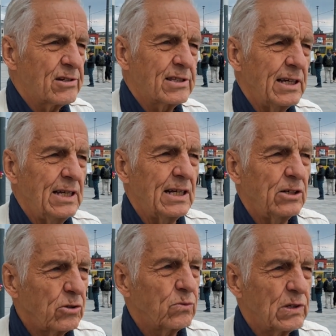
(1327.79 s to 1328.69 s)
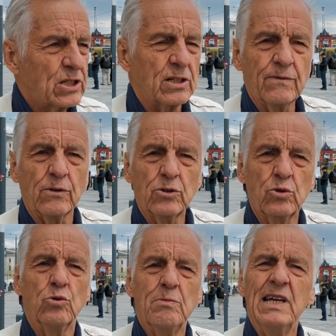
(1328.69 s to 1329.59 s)
They are not watching for
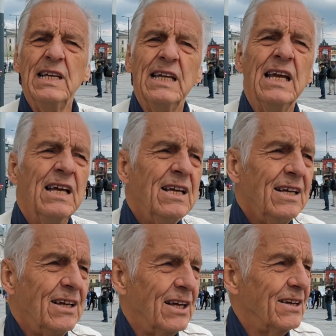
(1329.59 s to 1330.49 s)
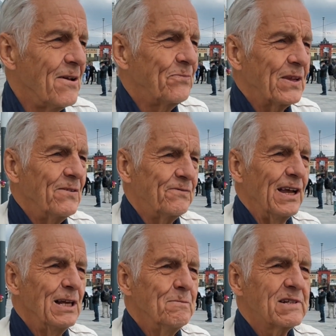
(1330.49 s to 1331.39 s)
too many
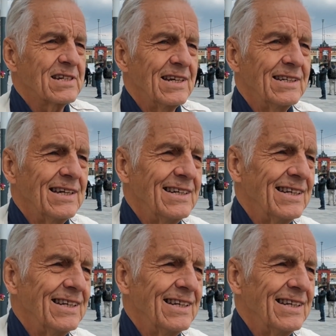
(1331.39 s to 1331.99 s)
films, and